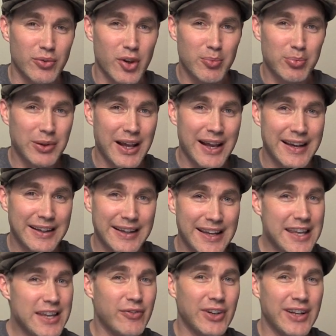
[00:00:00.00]
that playing
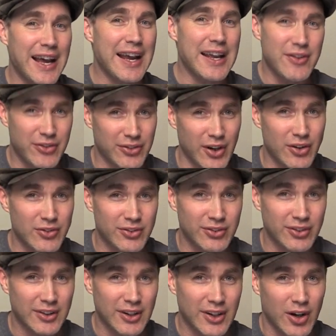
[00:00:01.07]
even eighth notes
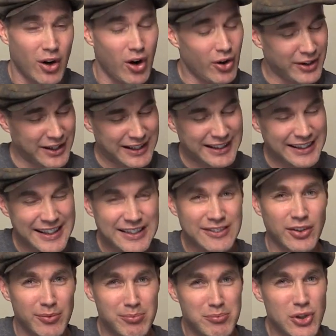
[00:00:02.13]
on a
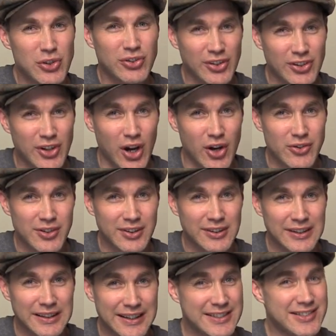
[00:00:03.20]
clicked, muted note
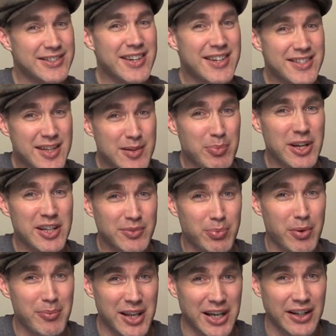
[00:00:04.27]
at 60 beats
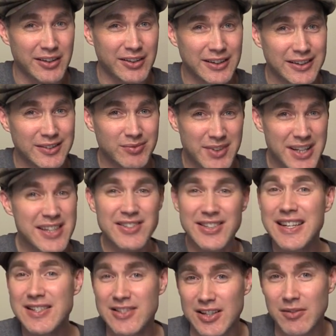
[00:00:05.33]
per minute is
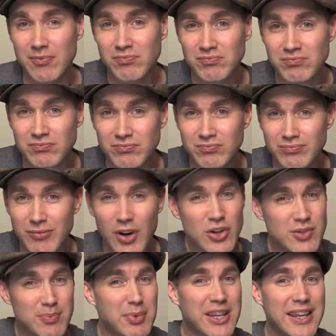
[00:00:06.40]
easy.
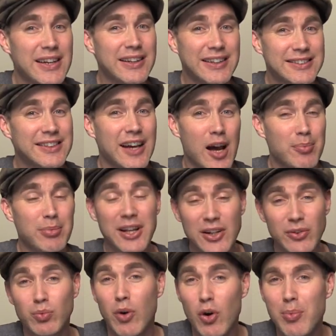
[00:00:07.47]
Most beginner guitar
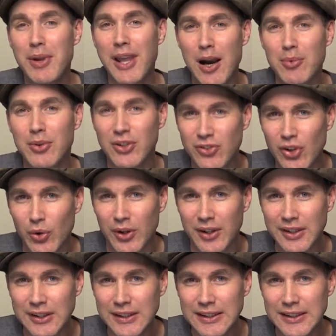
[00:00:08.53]
players will be able to do it.